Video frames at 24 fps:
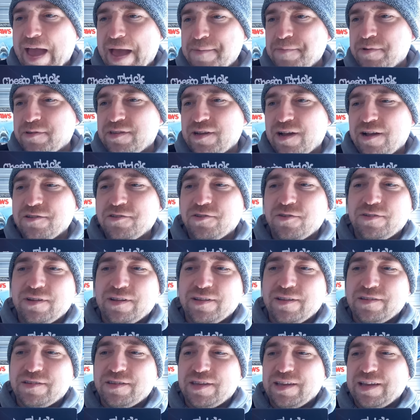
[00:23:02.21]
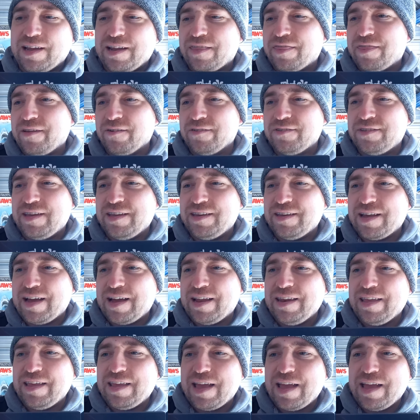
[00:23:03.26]
Amazon's on the listing at
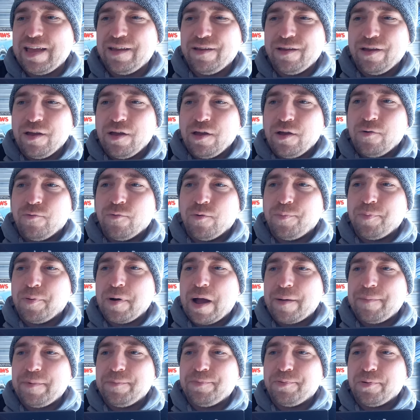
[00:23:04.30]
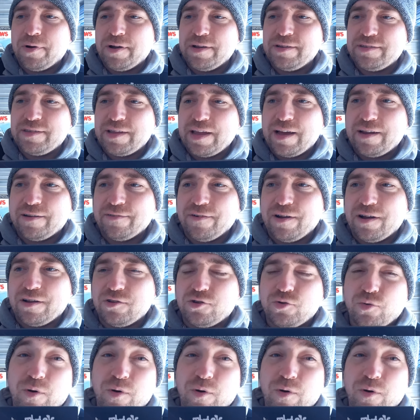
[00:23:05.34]
$13.98. We'll probably price down around